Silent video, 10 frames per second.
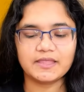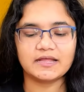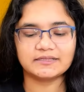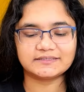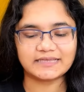
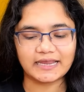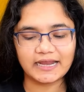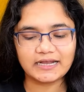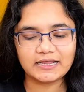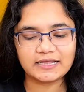The
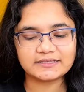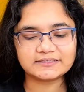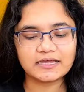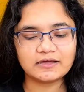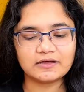second is
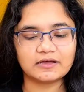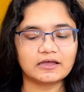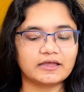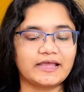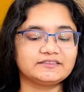the
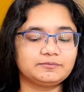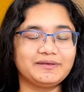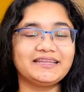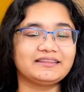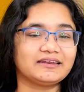
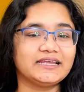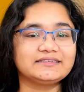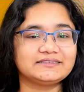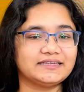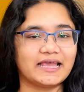Sp3
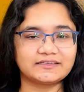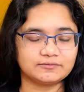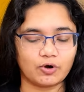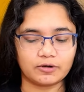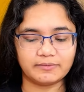C-X
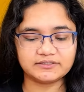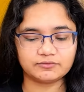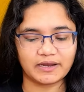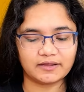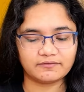bond, means
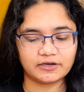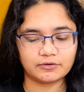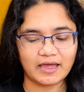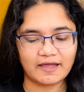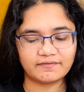whenever you
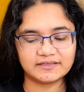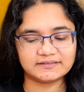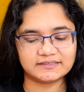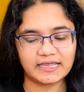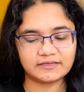have this
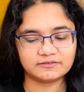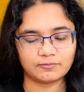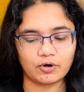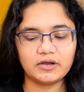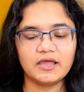C-X bond,